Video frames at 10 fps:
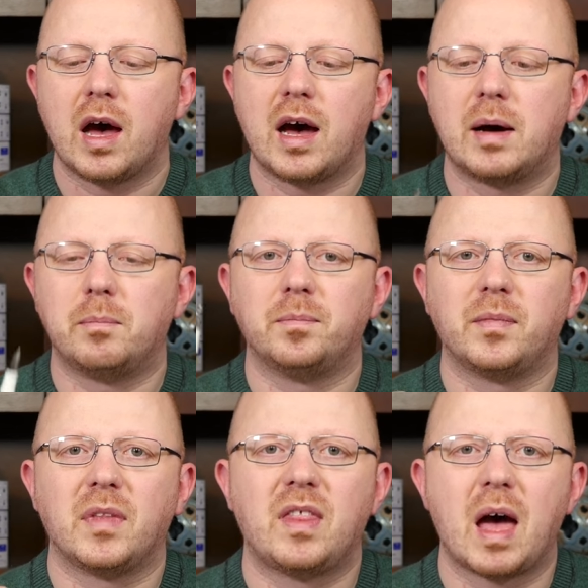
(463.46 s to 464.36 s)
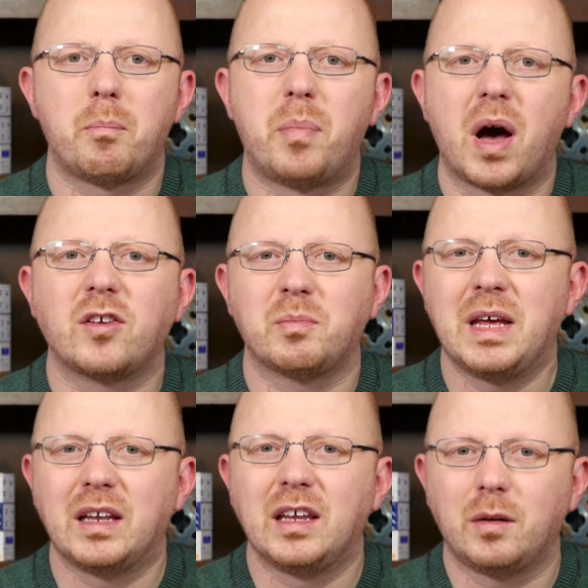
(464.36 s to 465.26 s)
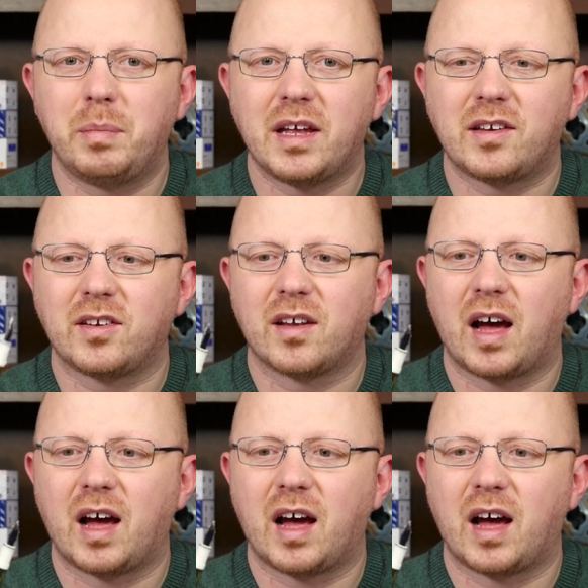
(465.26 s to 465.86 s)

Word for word: Um, that bugs me a little bit.